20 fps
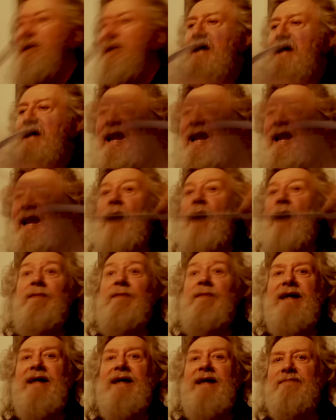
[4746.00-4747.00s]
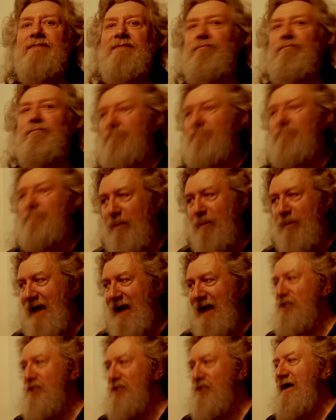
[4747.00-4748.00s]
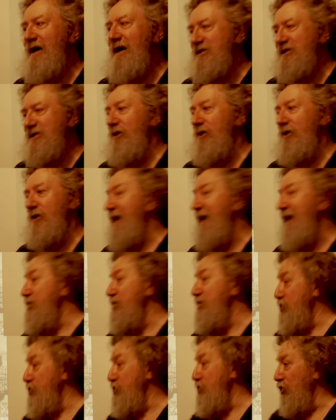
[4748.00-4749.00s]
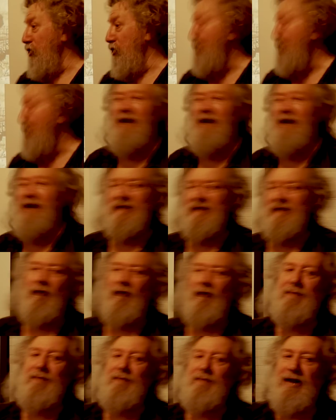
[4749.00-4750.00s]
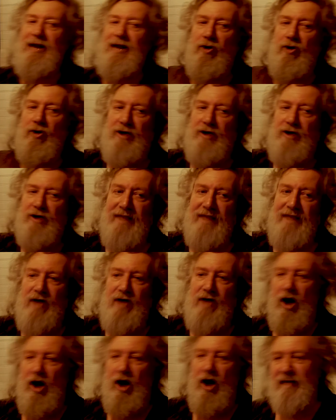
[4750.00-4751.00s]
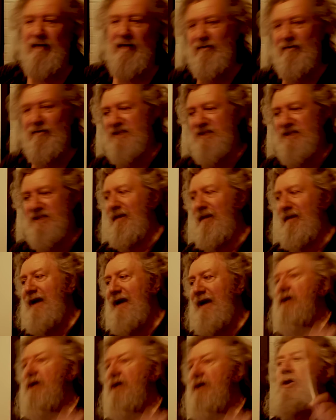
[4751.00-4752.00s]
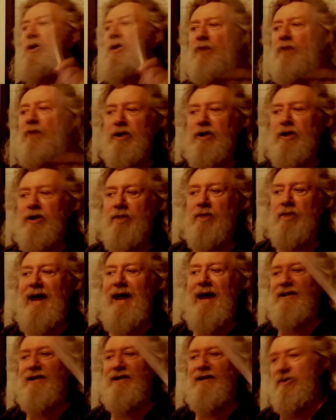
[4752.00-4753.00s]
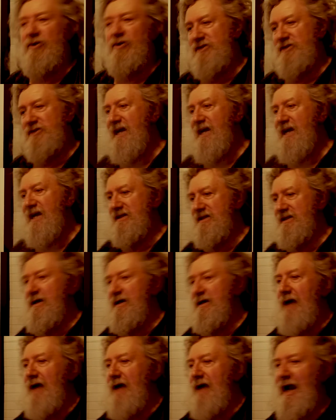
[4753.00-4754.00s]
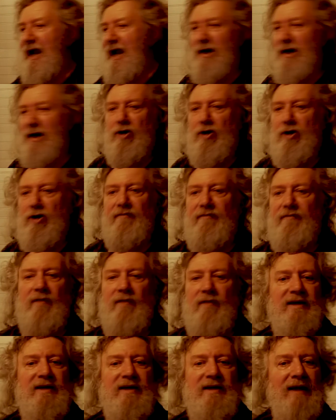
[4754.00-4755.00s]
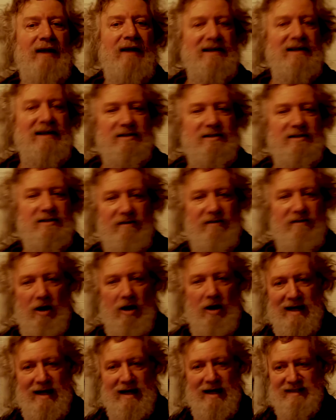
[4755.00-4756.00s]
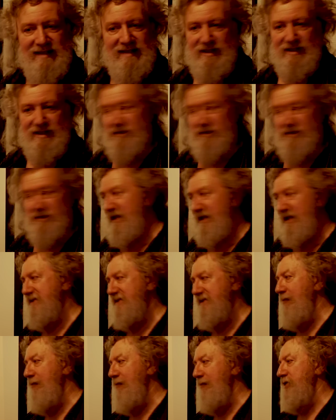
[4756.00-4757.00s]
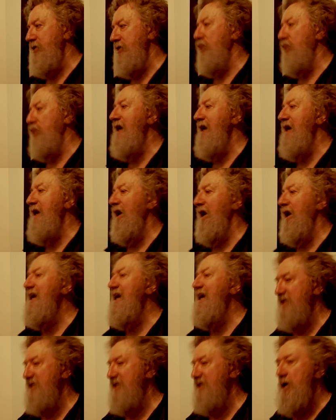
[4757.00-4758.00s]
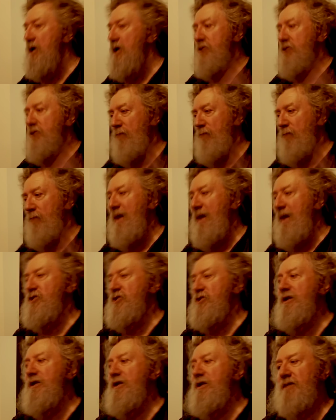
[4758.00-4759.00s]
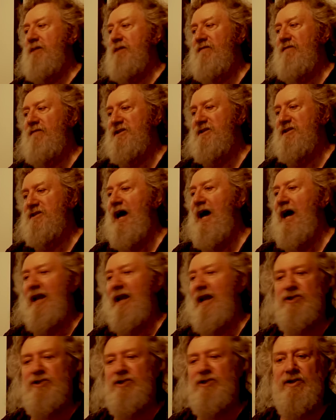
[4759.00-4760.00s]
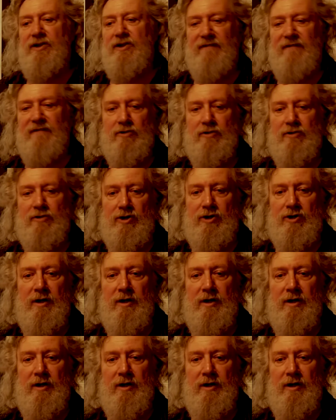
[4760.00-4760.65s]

and how we might perpetuate it so that it might endure, and how we might learn to live in harmony with this planet, we could look back to those days and learn from the lessons of our ancestors, because they went to great lengths to perpetuate some of this knowledge to the future.